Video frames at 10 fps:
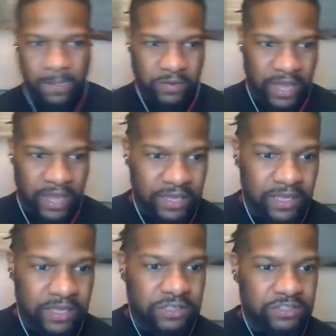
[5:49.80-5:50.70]
Okay?
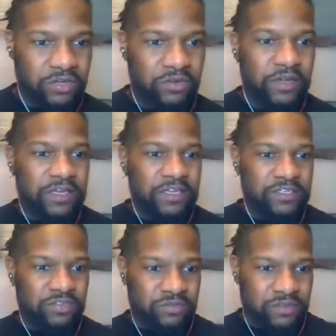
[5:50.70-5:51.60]
So
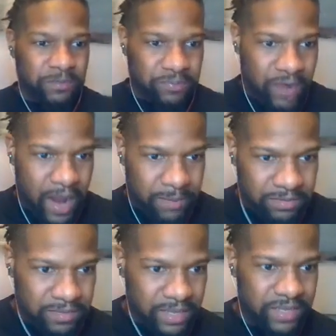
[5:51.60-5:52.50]
the
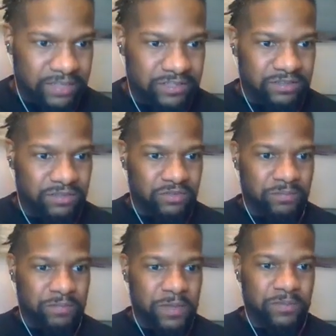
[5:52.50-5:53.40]
problem is
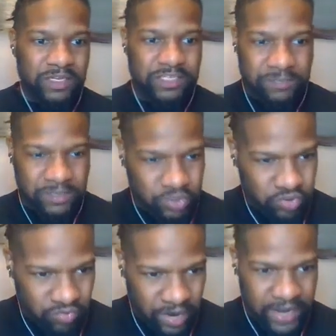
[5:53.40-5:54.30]
people need to be
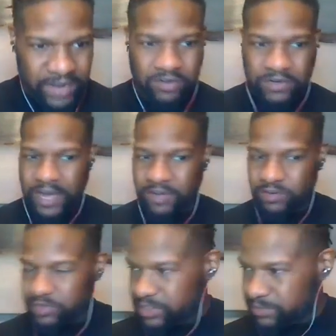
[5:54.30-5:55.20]
trained on how to
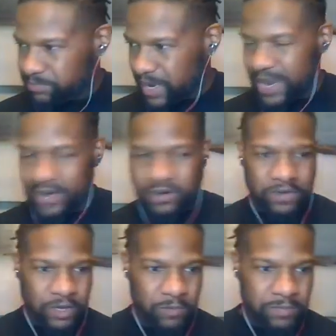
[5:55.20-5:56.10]
respond
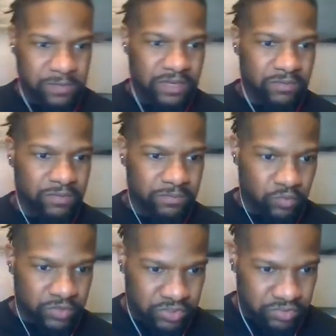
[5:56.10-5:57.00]
or help people get
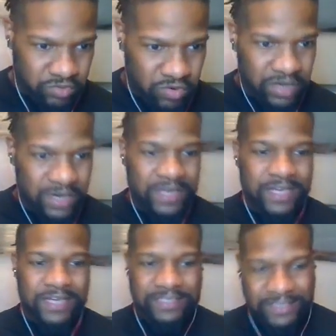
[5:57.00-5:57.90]
restored.
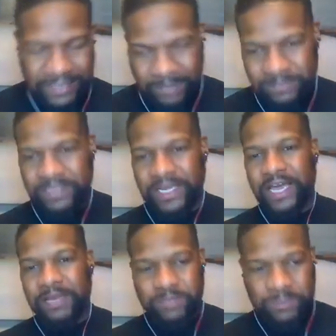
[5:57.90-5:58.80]

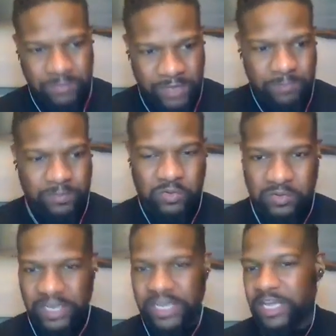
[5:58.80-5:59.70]
Sometimes people
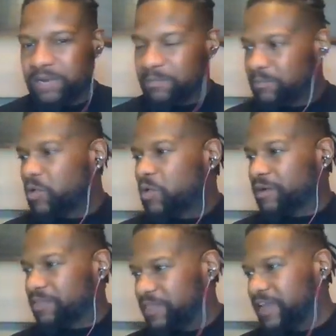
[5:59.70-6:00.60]
need
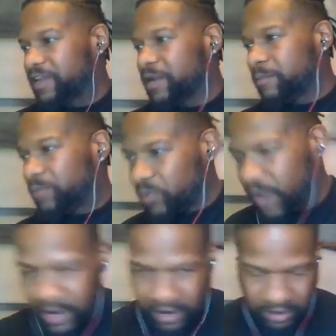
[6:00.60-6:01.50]
more than
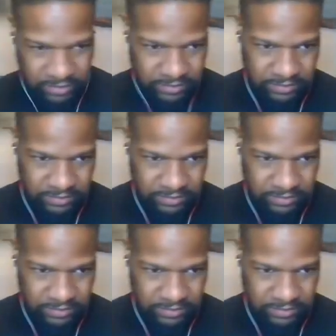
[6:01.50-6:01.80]
prayer.